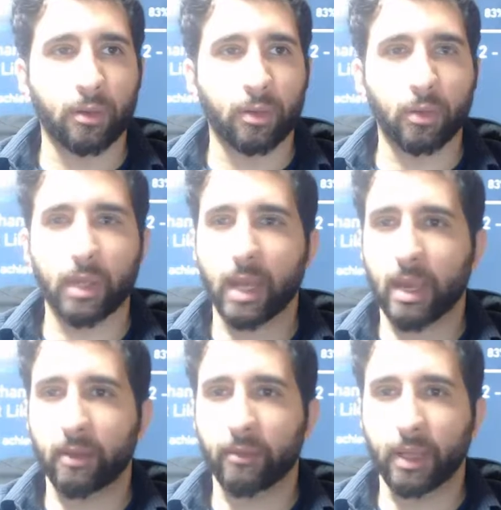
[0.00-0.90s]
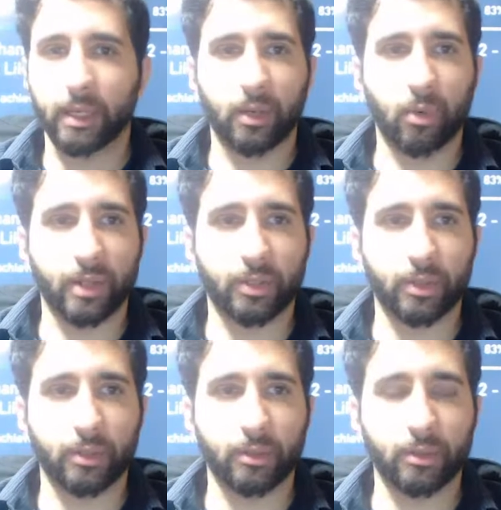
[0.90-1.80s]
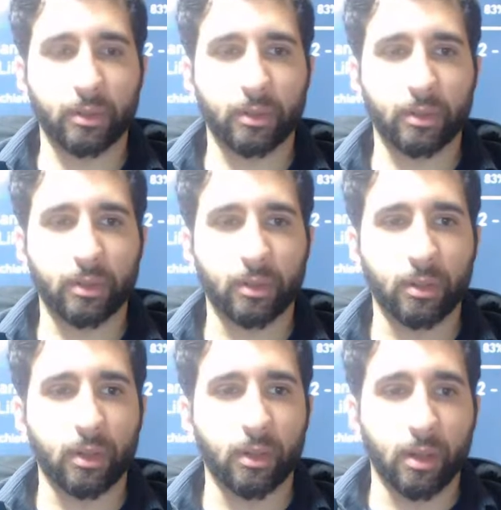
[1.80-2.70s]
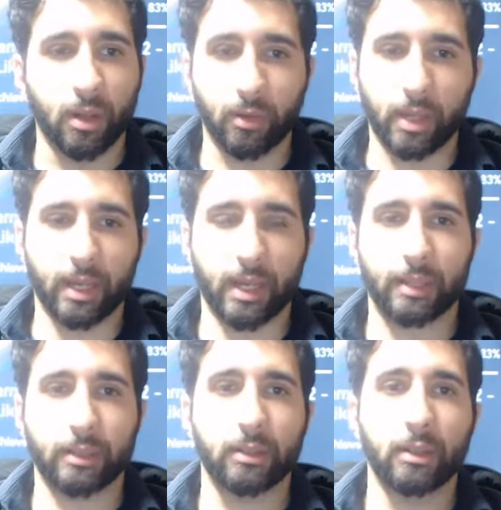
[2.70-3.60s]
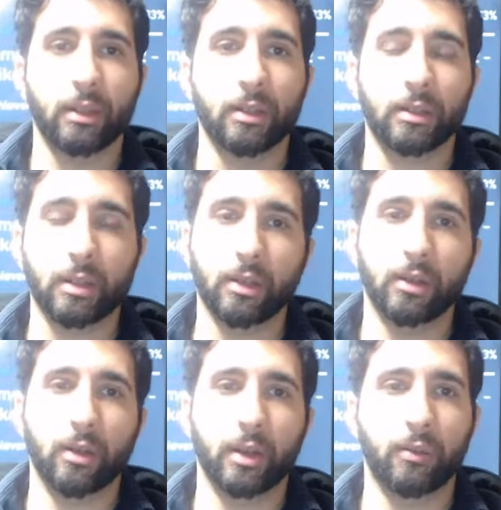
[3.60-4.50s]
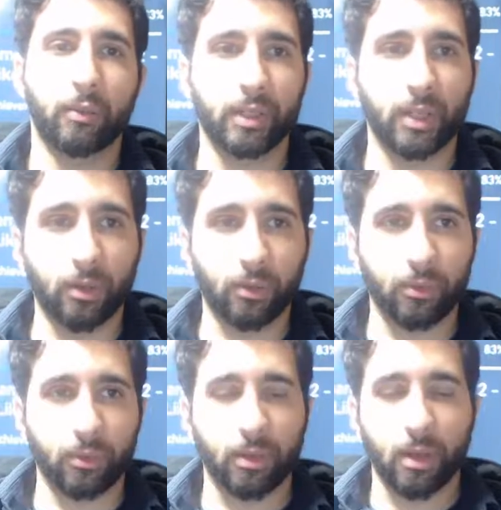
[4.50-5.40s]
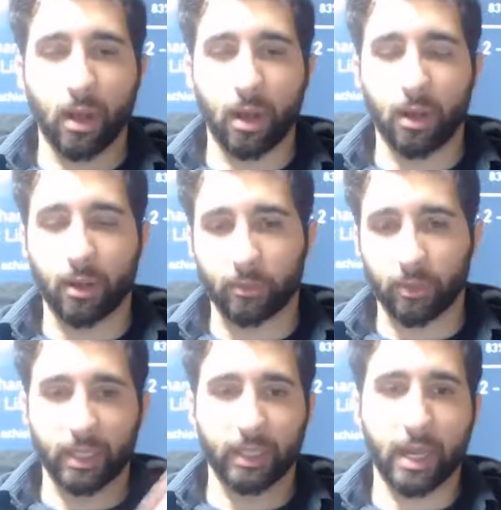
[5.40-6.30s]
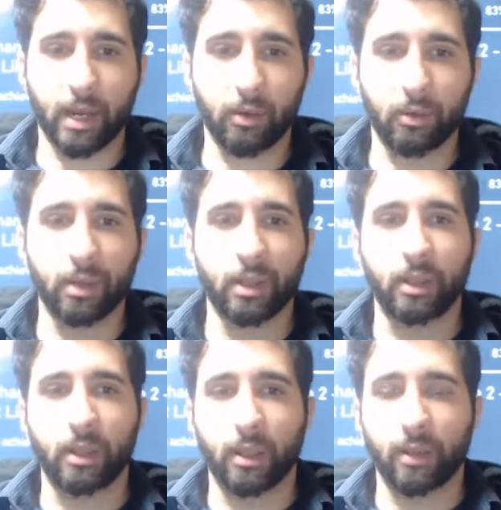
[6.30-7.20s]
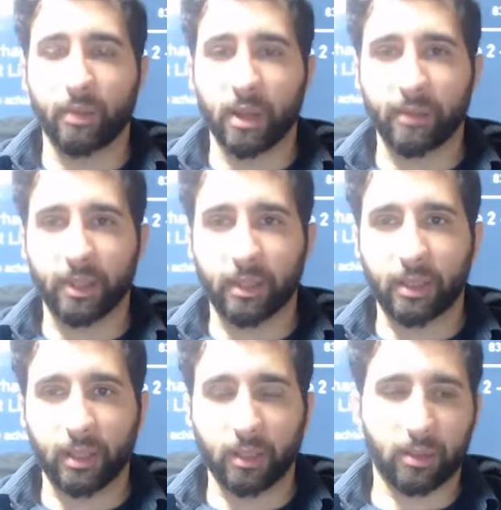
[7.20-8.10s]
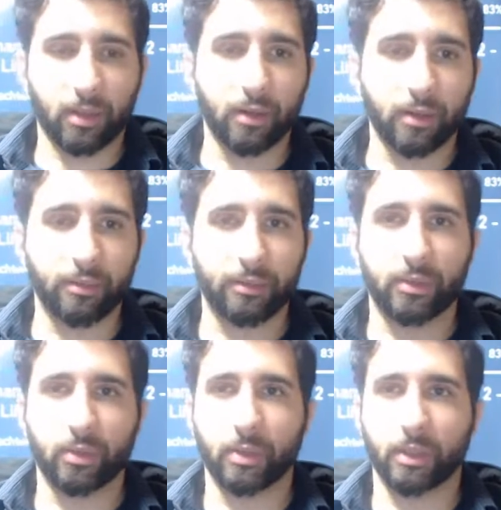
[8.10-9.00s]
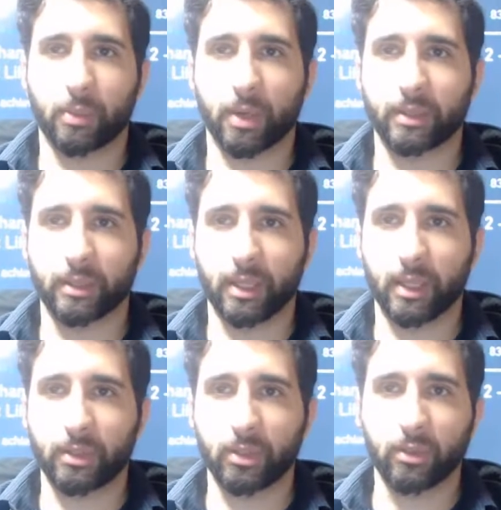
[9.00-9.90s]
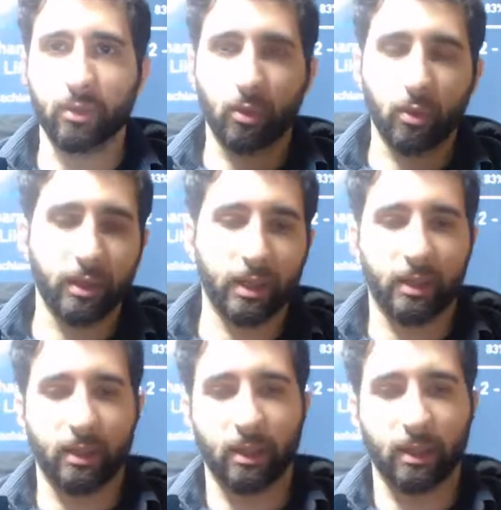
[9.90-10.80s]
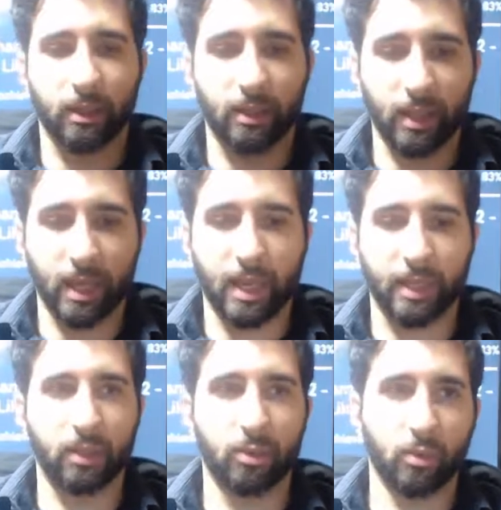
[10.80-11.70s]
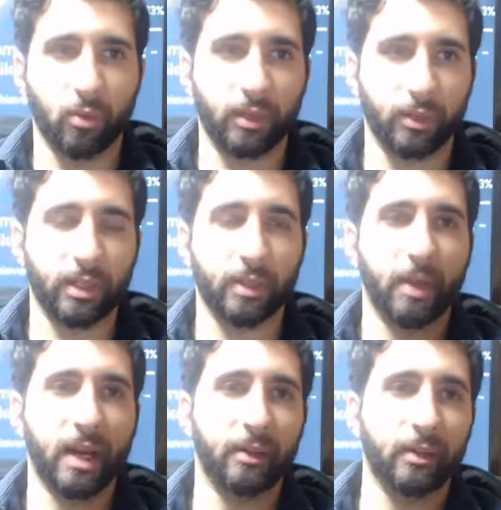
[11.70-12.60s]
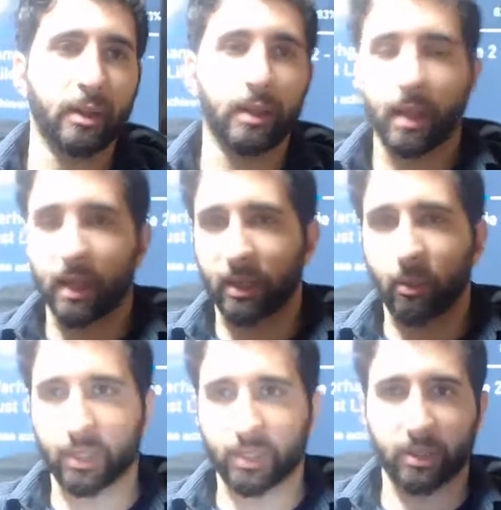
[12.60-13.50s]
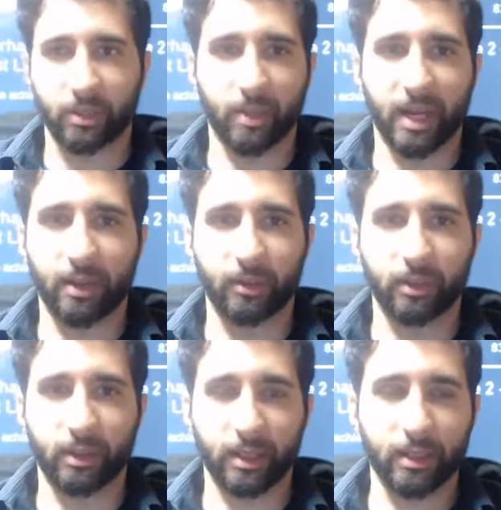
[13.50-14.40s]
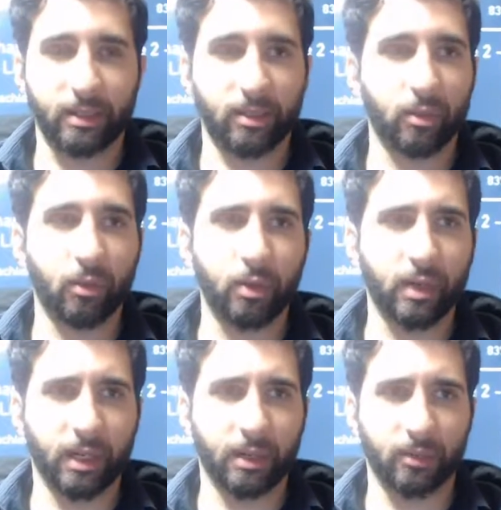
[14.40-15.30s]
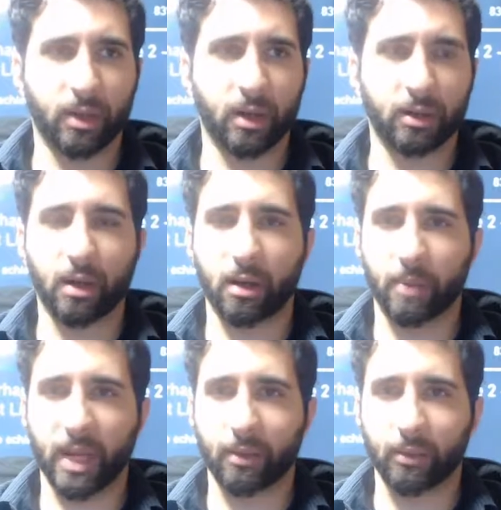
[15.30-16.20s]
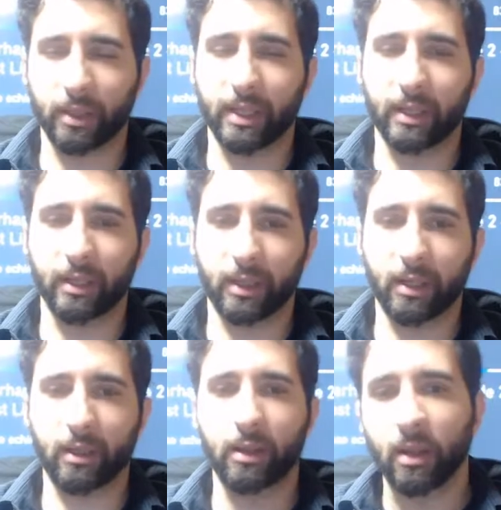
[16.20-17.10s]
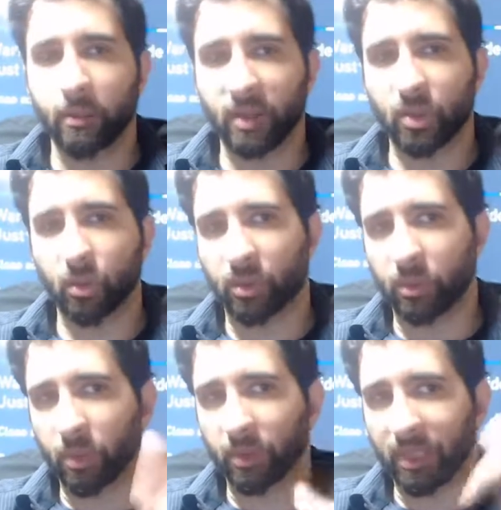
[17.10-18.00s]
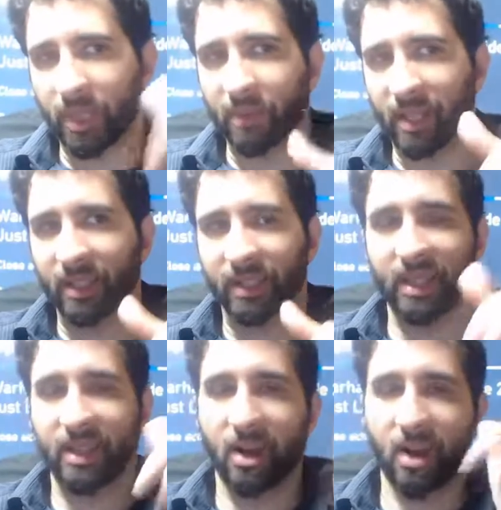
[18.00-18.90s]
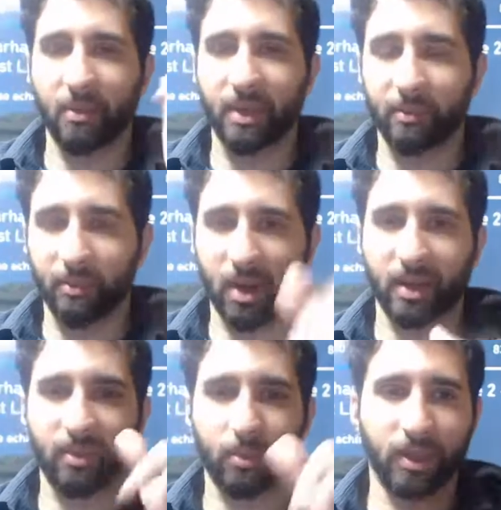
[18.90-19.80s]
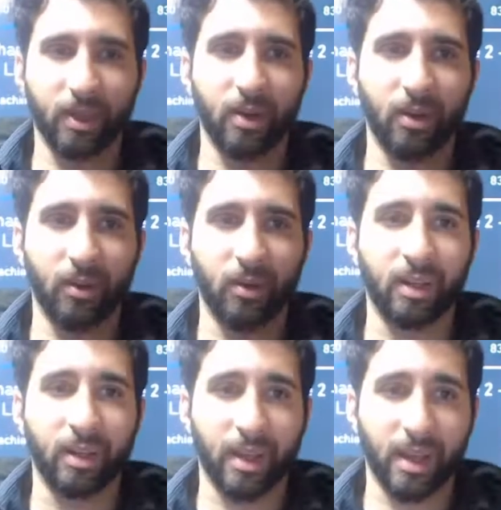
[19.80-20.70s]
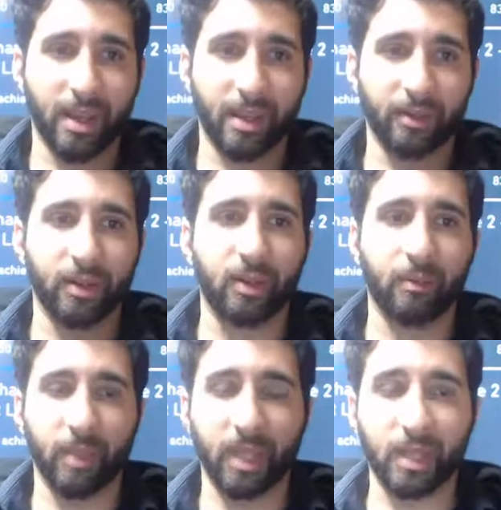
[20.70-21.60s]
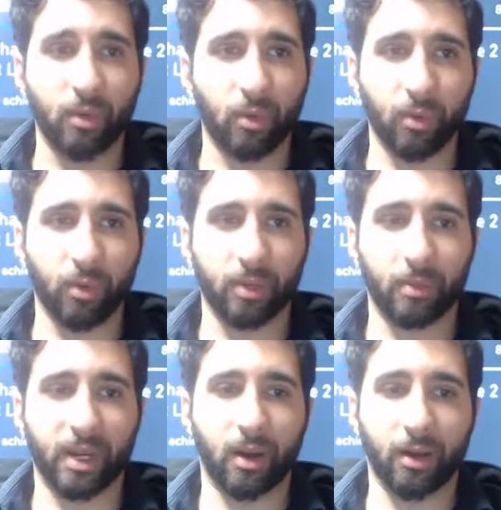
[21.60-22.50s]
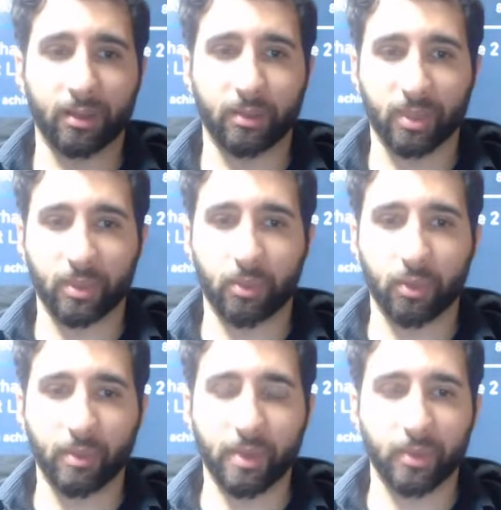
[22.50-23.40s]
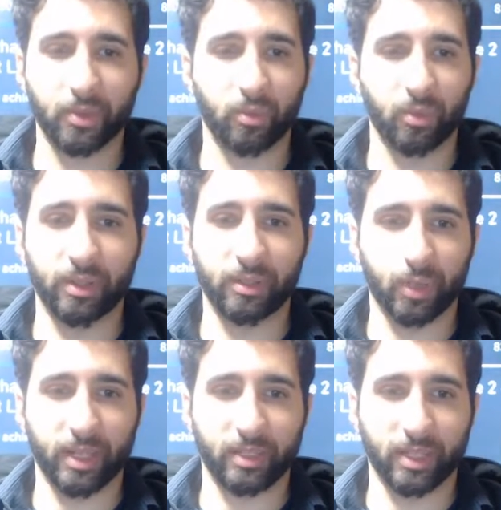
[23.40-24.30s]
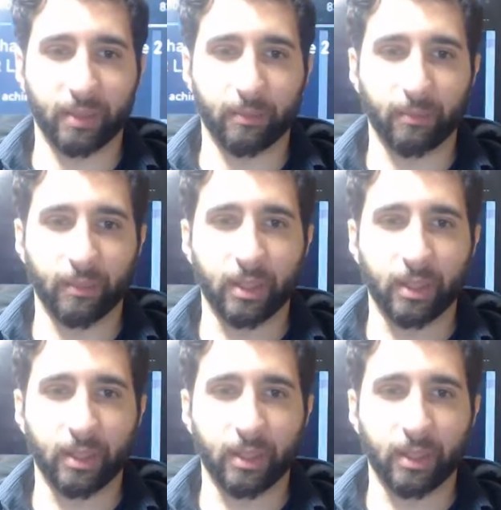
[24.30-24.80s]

Do we have any questions? Okay, guys. So if we don't right now, if you have anything you thought of during the presentation or anything that you were wondering about, any questions about this or any other Dotcompal related thing, be sure to put them in the comment box below, and me or one of my awesome support members will address them.